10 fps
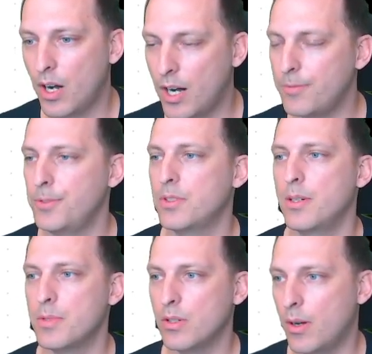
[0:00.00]

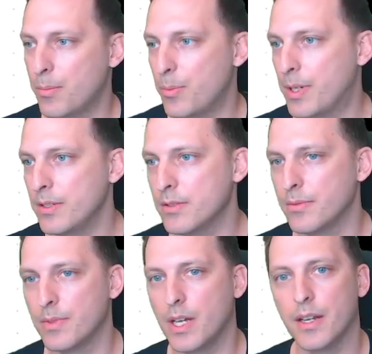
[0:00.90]
oftentimes a compromise
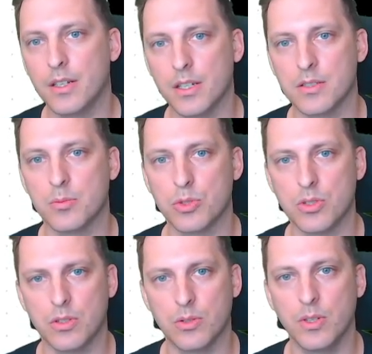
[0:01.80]
that
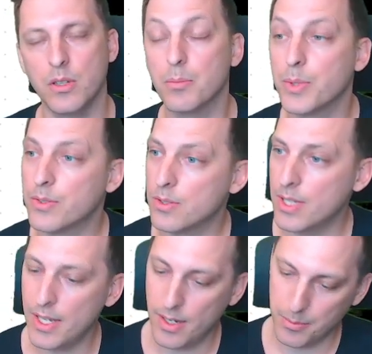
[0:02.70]
customers are doing, but
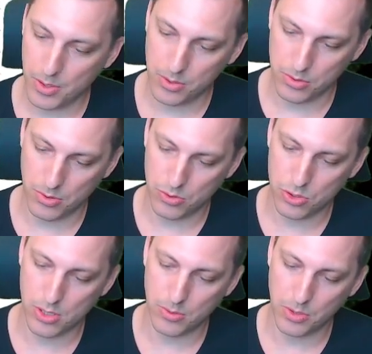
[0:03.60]
today I'm going to
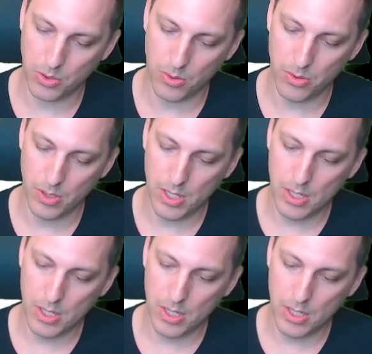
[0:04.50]
show you